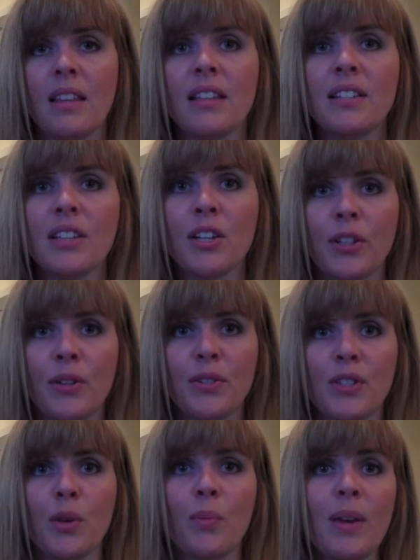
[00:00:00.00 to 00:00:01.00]
This
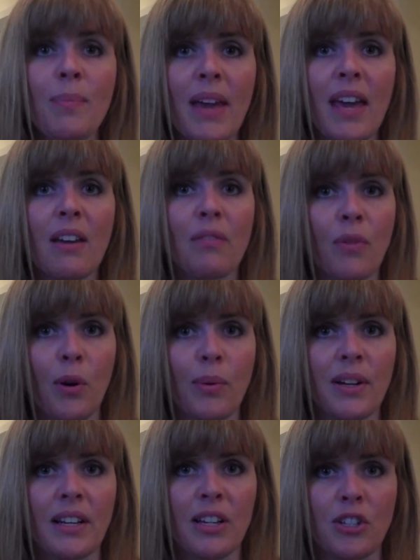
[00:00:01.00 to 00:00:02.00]
includes the We Pay It
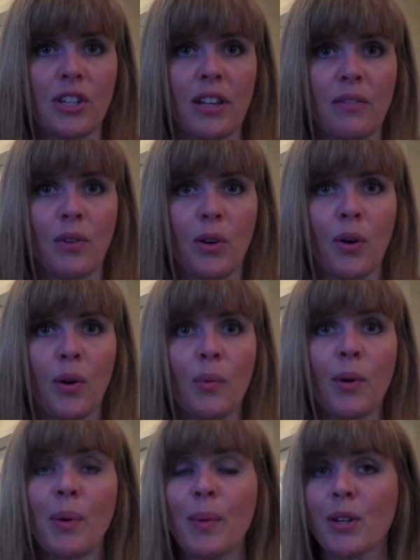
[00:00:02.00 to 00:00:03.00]
Forward initiative,
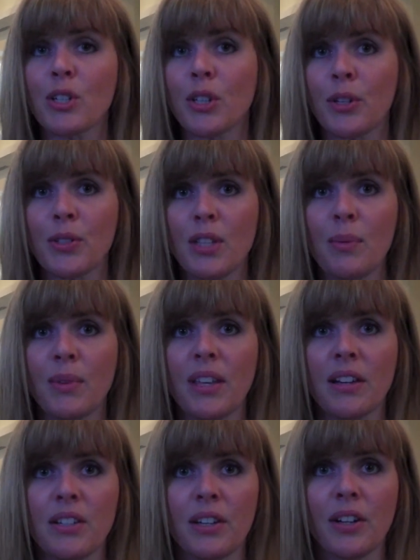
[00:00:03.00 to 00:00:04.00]
where we worked closely with
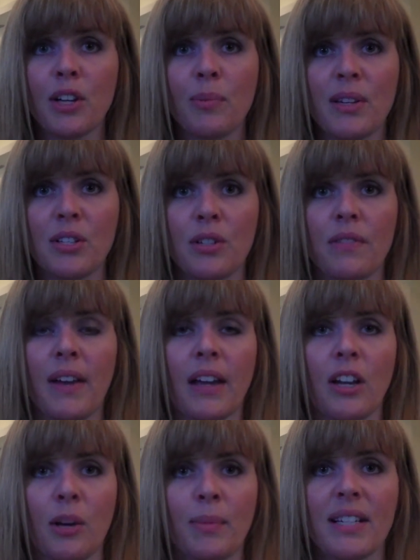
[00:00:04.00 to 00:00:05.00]
the Ontario Minister of
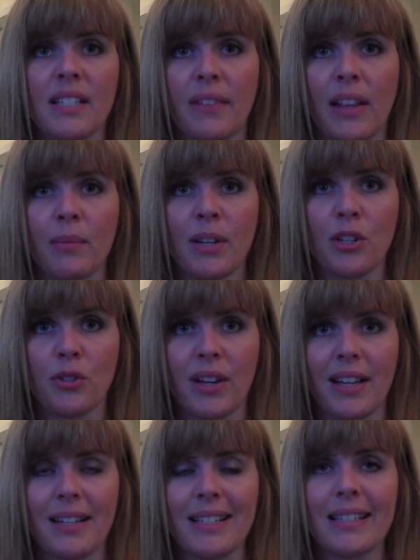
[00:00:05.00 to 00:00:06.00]
Economic Development and
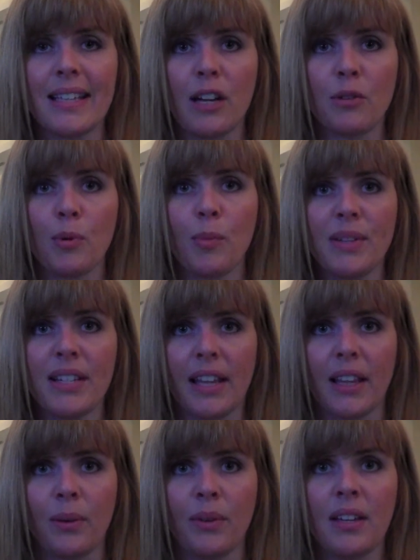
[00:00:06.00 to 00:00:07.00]
Trade, Sandra
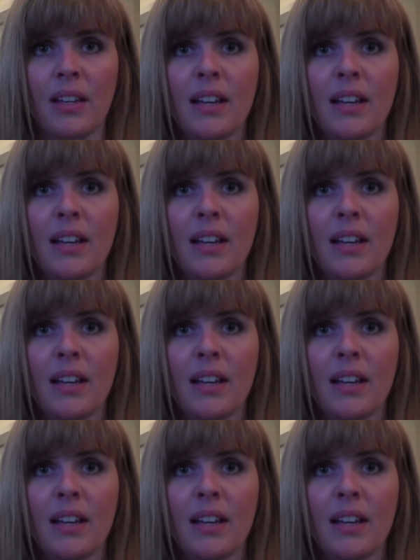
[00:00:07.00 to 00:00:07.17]
Pupatello,